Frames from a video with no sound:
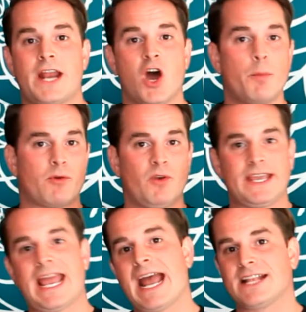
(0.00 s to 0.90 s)
I hope it
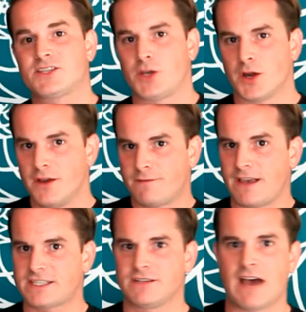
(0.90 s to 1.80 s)
really adds to your
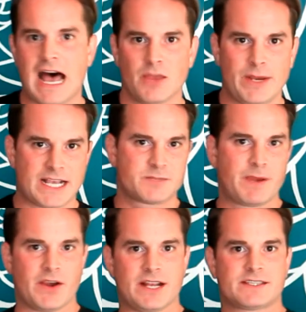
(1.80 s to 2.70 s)
festive Halloween
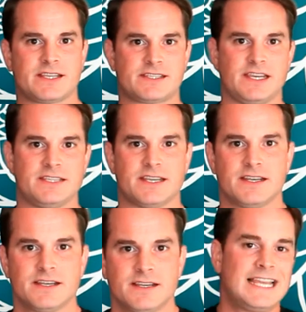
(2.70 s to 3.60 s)
experience this
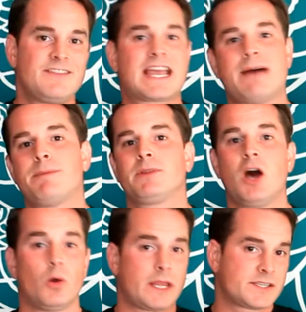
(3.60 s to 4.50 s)
season. Leave a comment
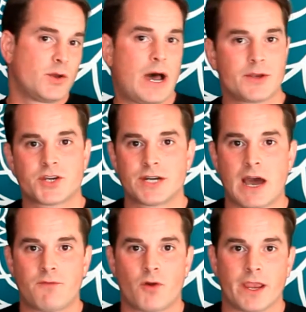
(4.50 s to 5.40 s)
below. Let us know how it turned
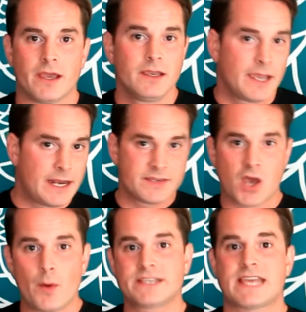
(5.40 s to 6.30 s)
out for you. And as
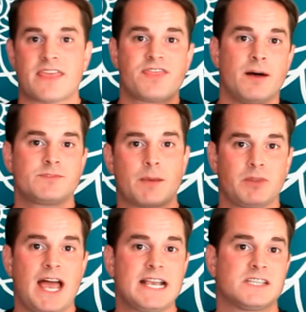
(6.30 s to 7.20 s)
always, that thumbs
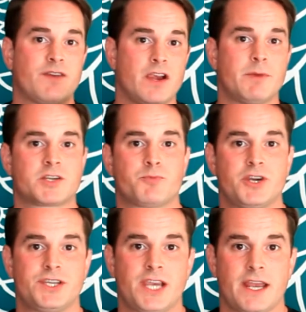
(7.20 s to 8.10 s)
up like is very much
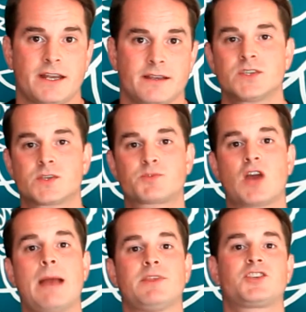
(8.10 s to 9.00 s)
appreciated.
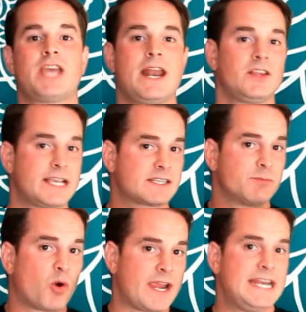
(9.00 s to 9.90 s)
Subscribe to the channel to get some
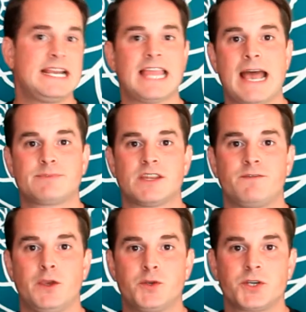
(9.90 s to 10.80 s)
more Indy Labs in the
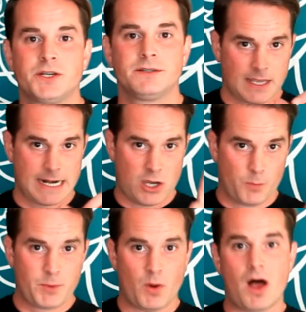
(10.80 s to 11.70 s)
future. And I
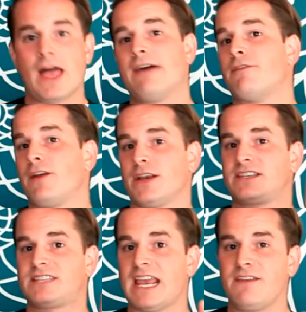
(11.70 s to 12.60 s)
hope you all have a very
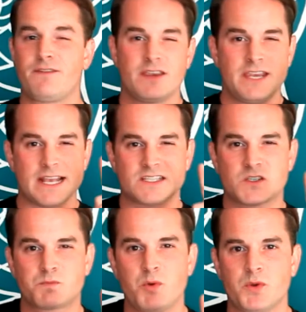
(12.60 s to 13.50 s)
safe yet
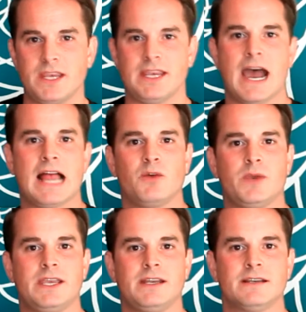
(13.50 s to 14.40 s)
spooky
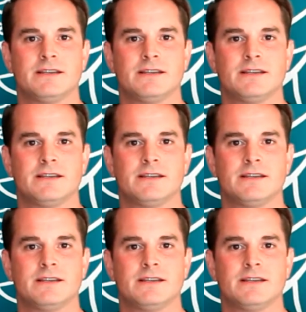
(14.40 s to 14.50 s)
Halloween.